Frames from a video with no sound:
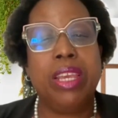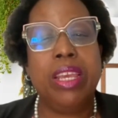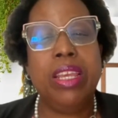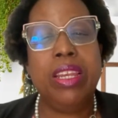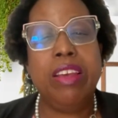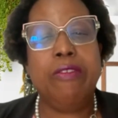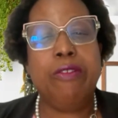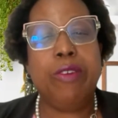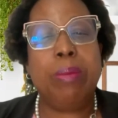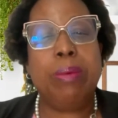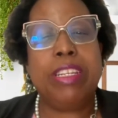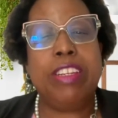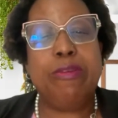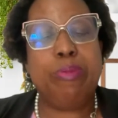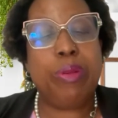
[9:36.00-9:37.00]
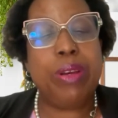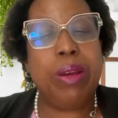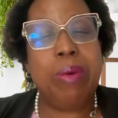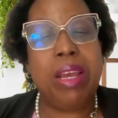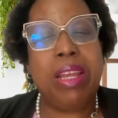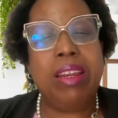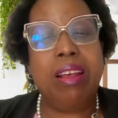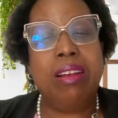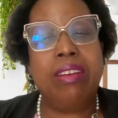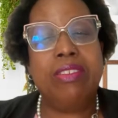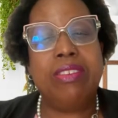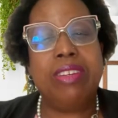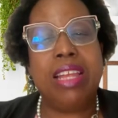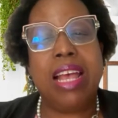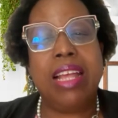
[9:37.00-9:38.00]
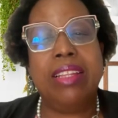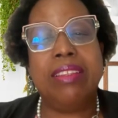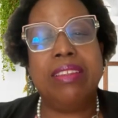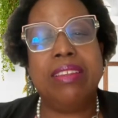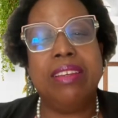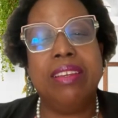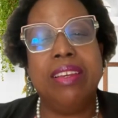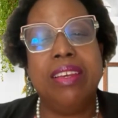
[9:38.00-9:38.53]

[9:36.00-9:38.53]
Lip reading: in affirmative prayer, we acknowledge that